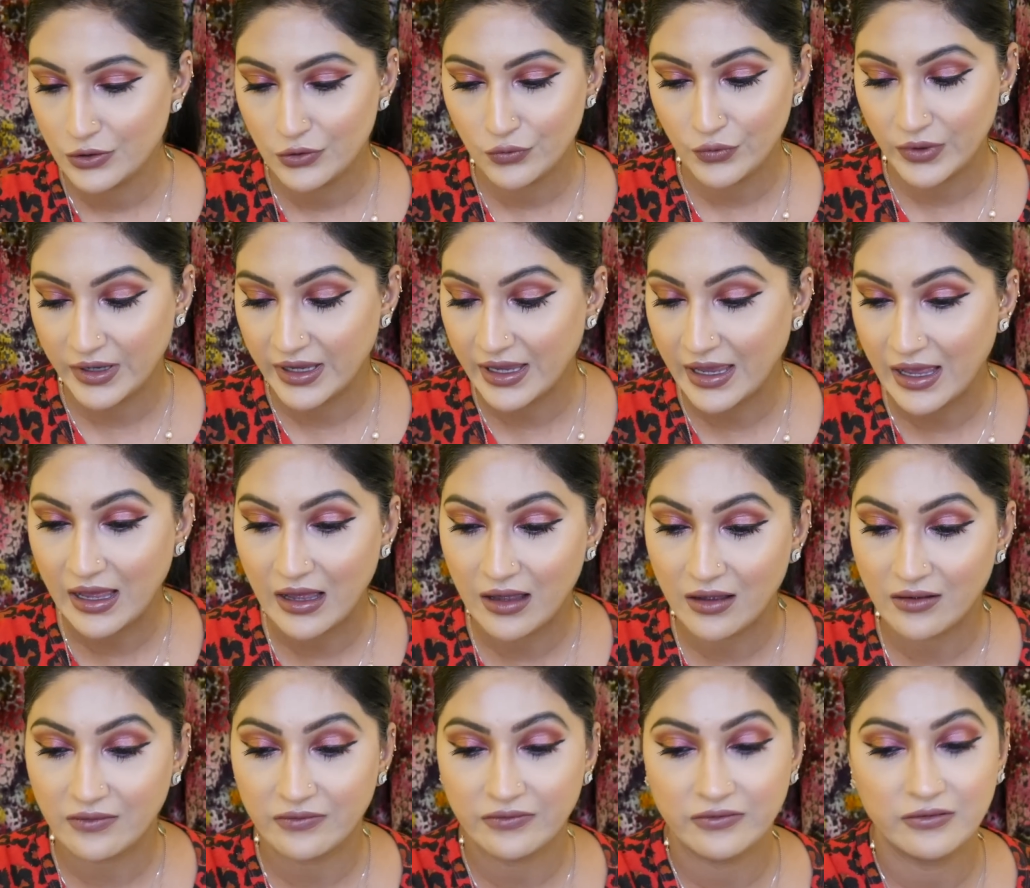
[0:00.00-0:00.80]
We
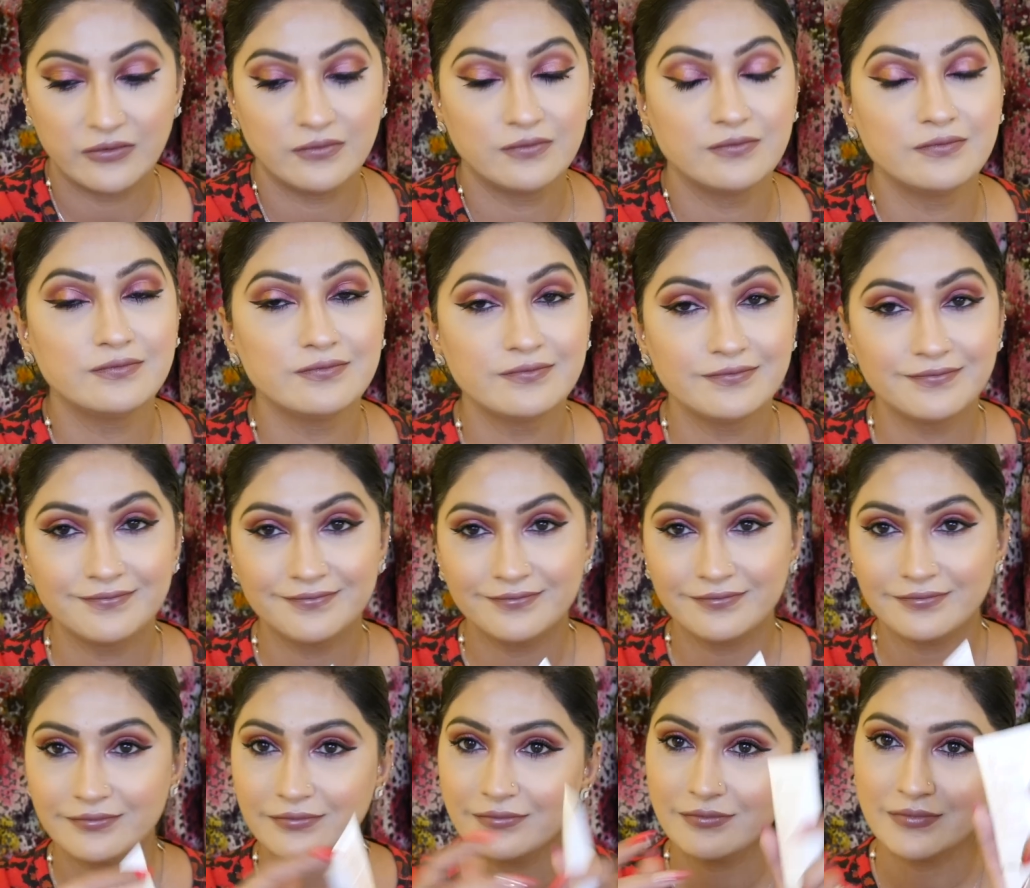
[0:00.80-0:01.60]
have
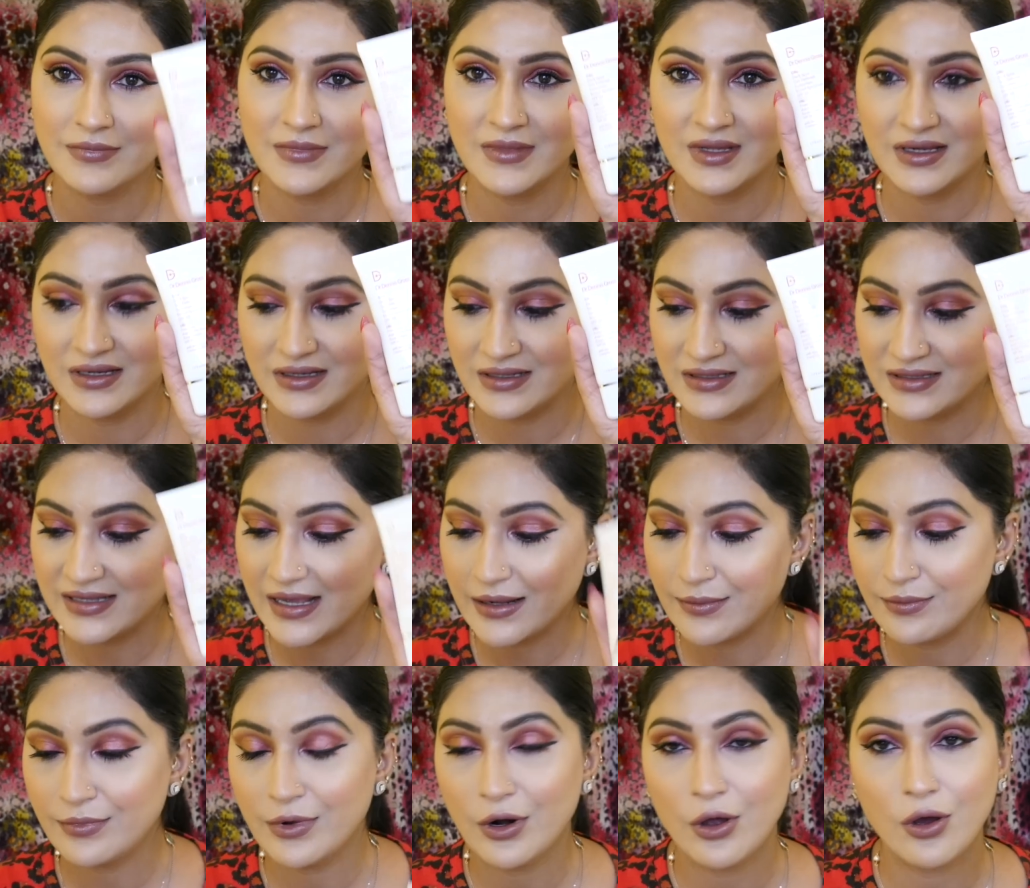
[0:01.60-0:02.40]

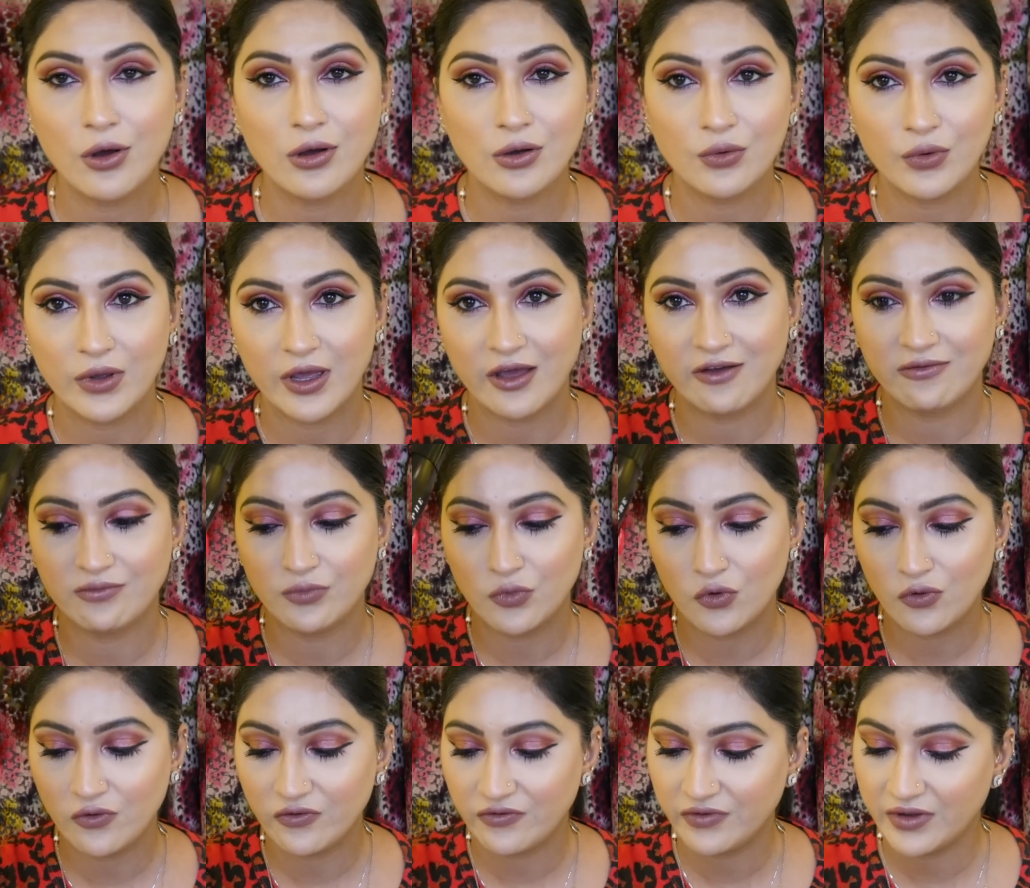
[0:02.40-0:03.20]
sunblock, we have
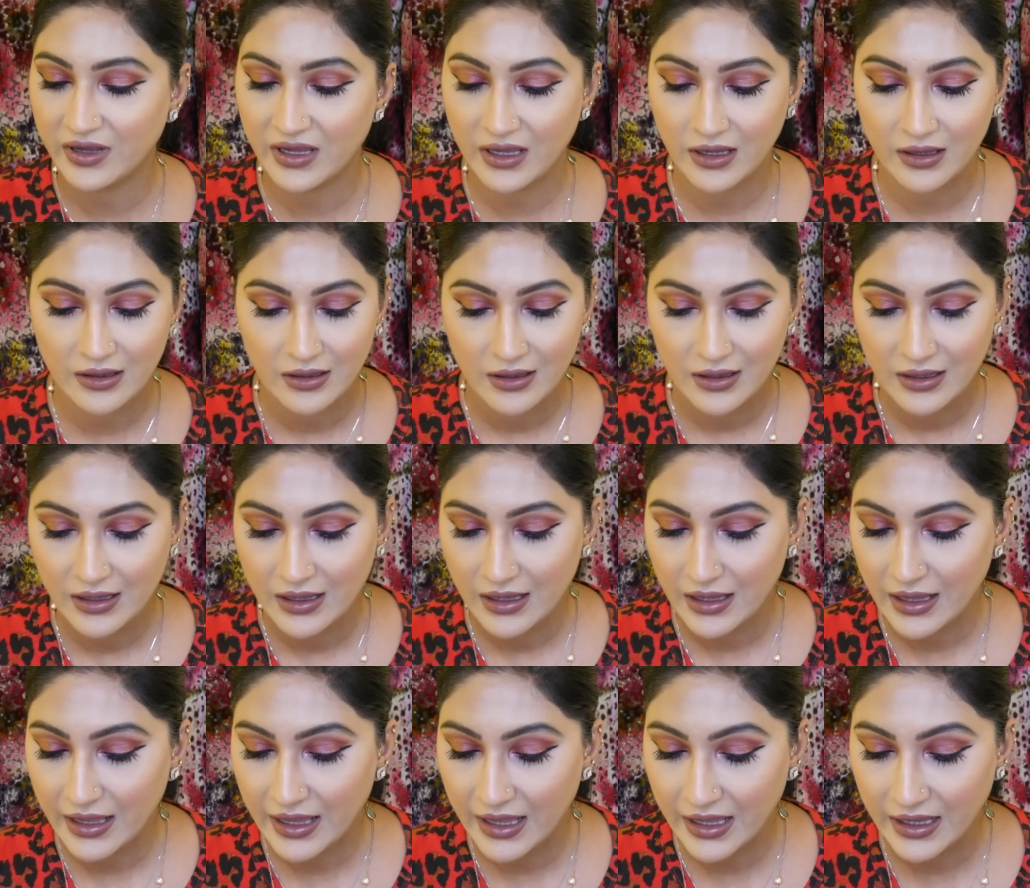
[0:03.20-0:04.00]
Morphe,
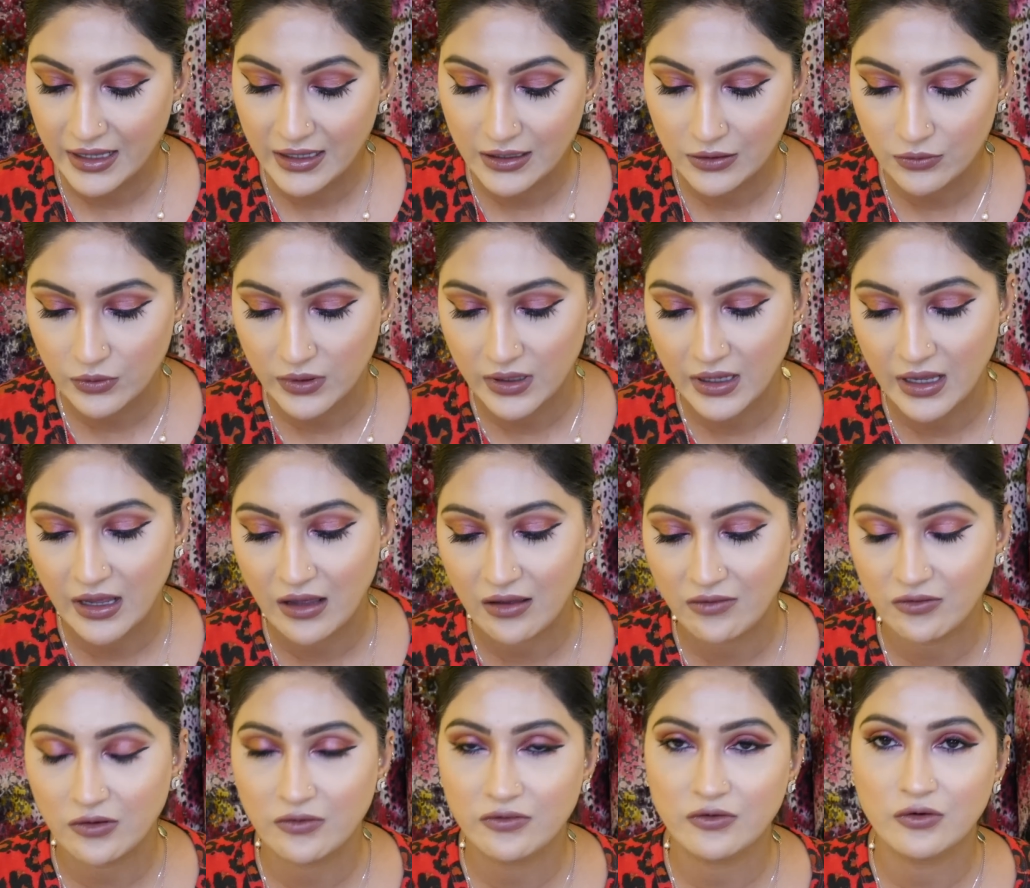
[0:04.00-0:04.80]
and we
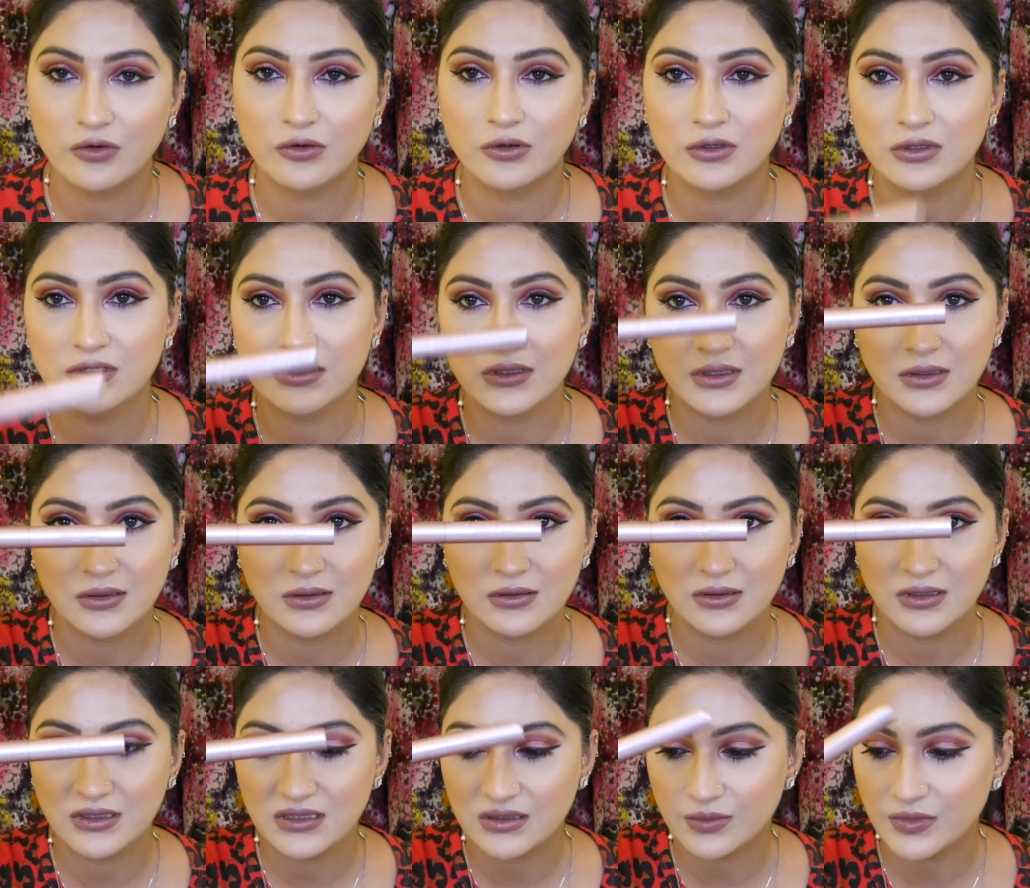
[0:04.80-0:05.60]
have, of course,
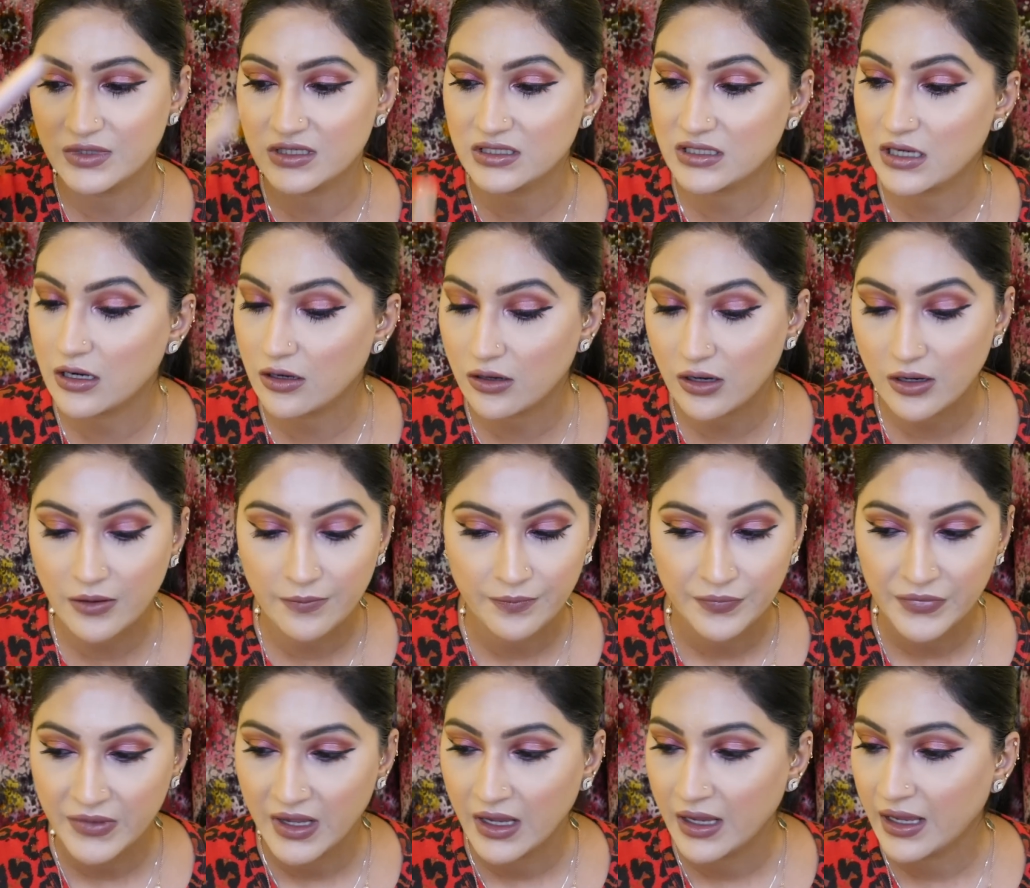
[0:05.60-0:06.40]
this mascara
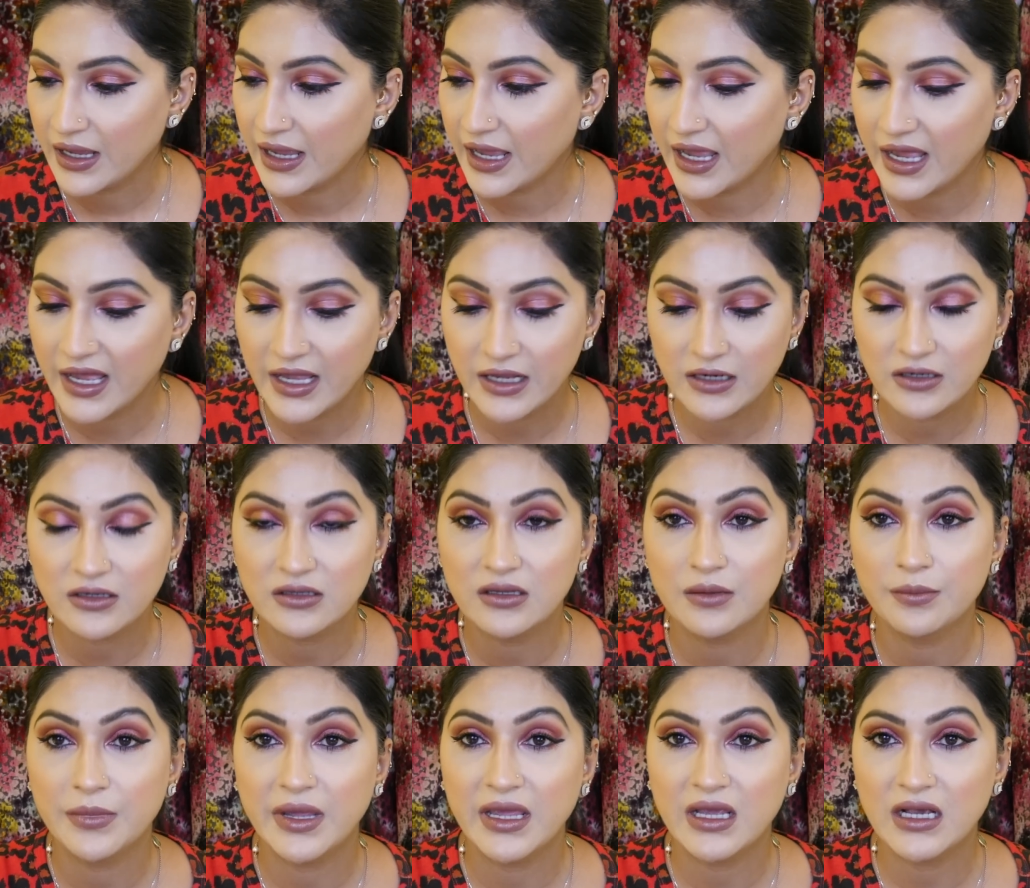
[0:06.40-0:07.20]
and
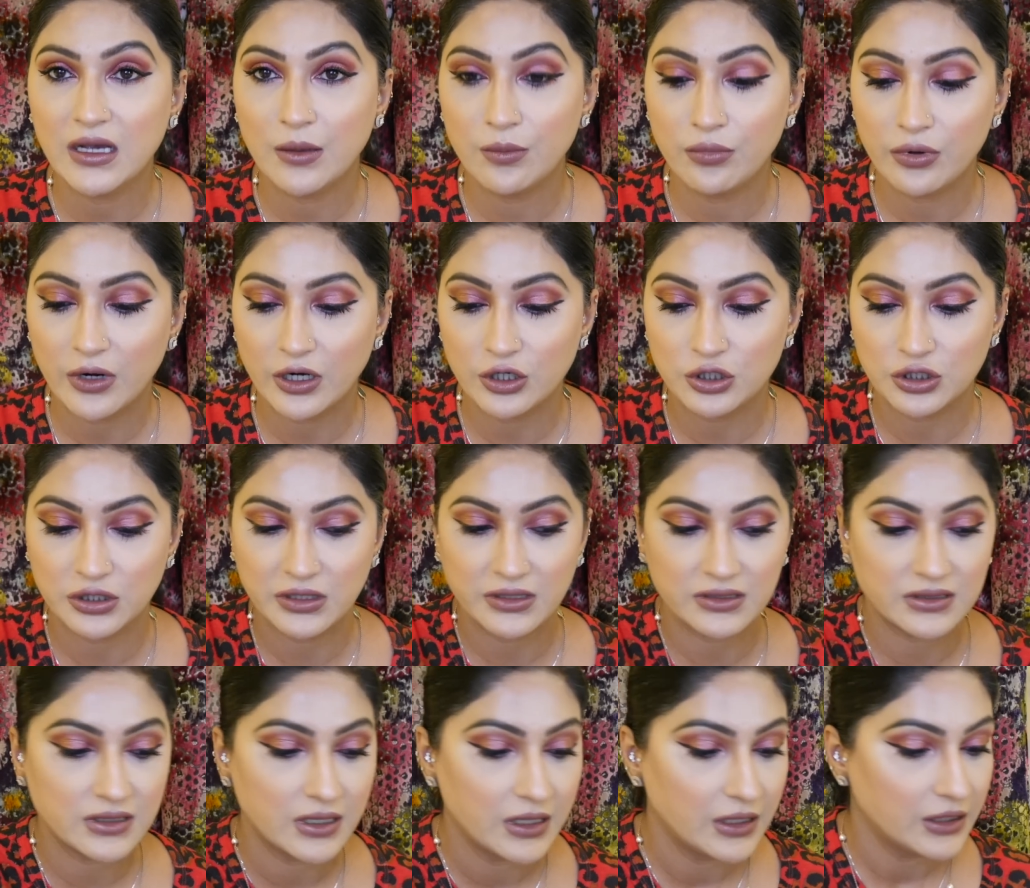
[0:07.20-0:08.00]
the makeup
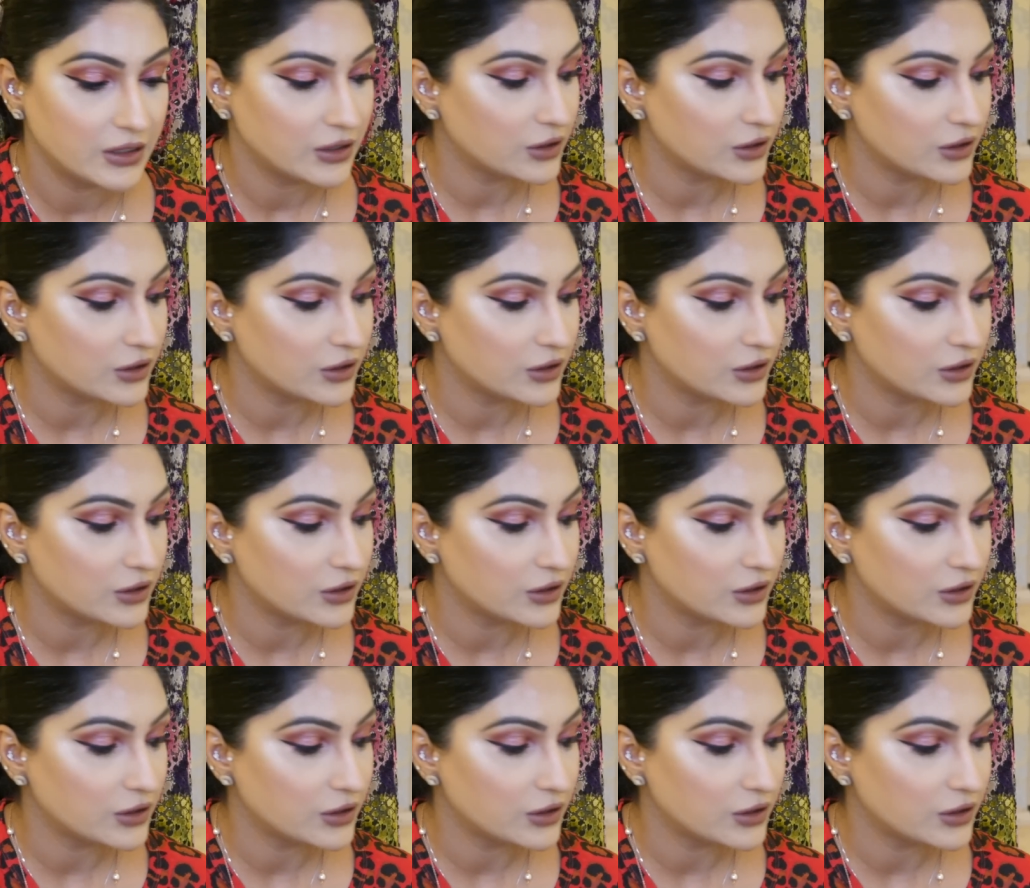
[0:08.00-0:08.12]
brushes.